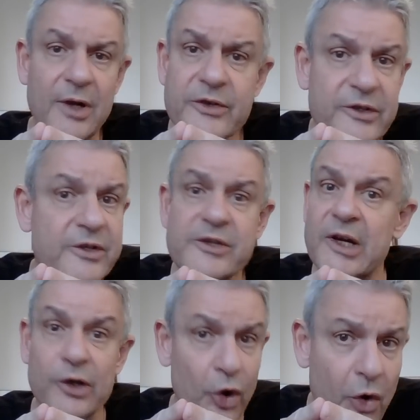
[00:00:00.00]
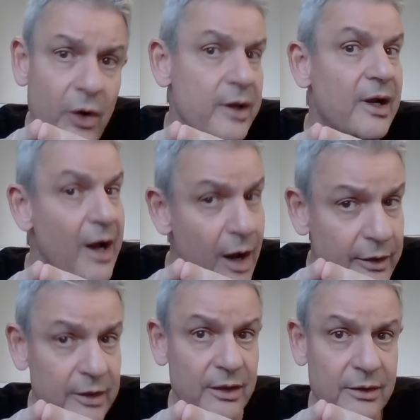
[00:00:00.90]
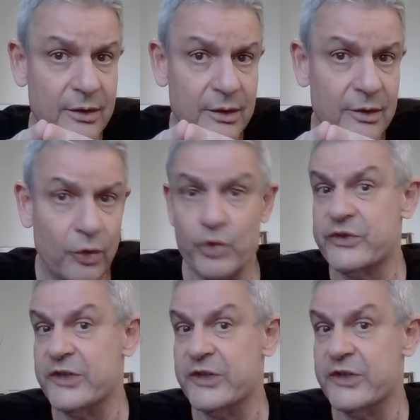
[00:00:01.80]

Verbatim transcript: The narcissist can no longer garner or